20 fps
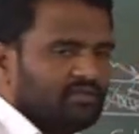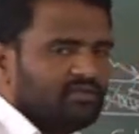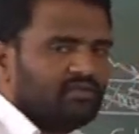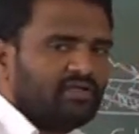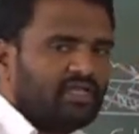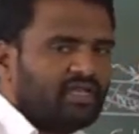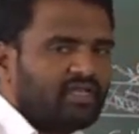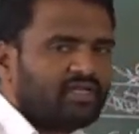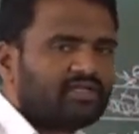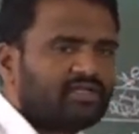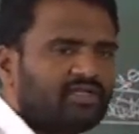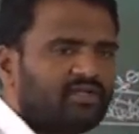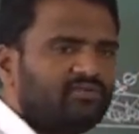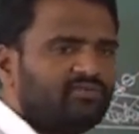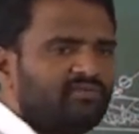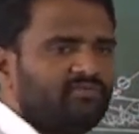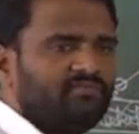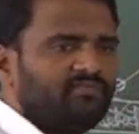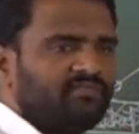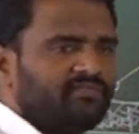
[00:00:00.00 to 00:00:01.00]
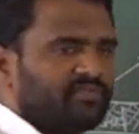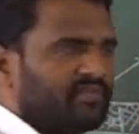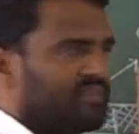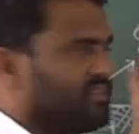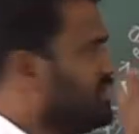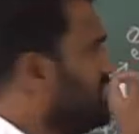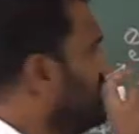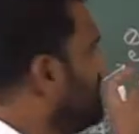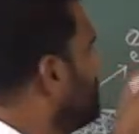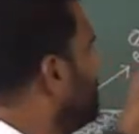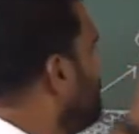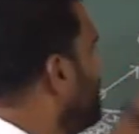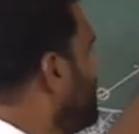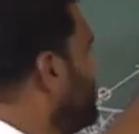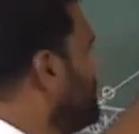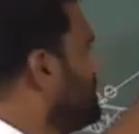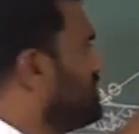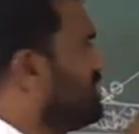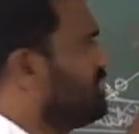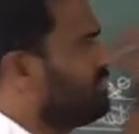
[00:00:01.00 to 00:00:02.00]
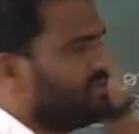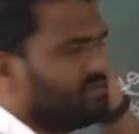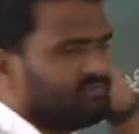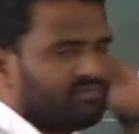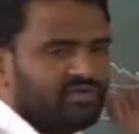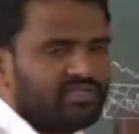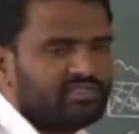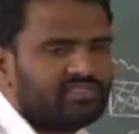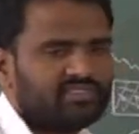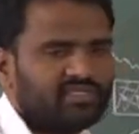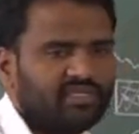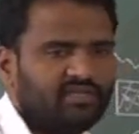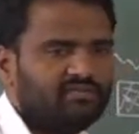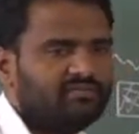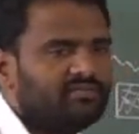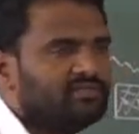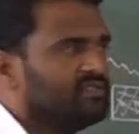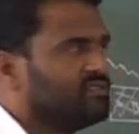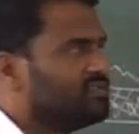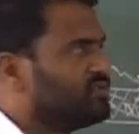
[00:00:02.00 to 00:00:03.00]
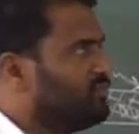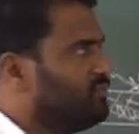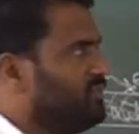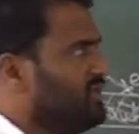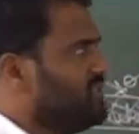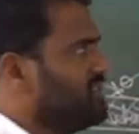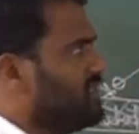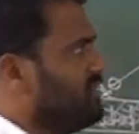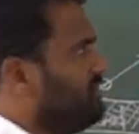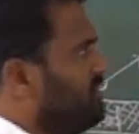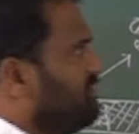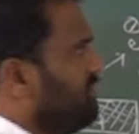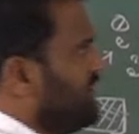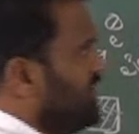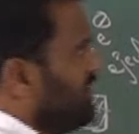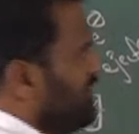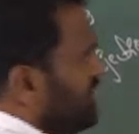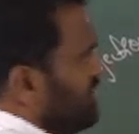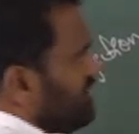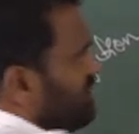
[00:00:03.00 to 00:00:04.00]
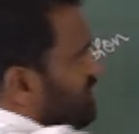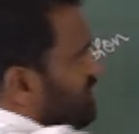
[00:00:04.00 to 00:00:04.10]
electron. No? That is what? Stopping potential. So please remember here,